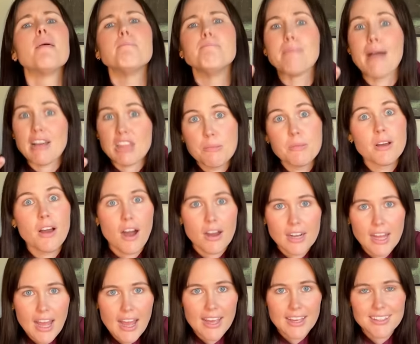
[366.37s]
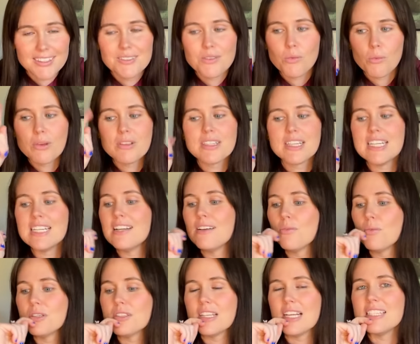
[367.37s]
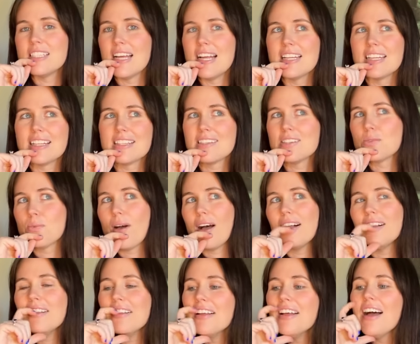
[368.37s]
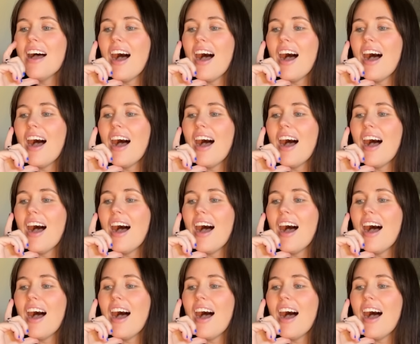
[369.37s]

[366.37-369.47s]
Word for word: Matthew McConaughey was in it was in attendance as well.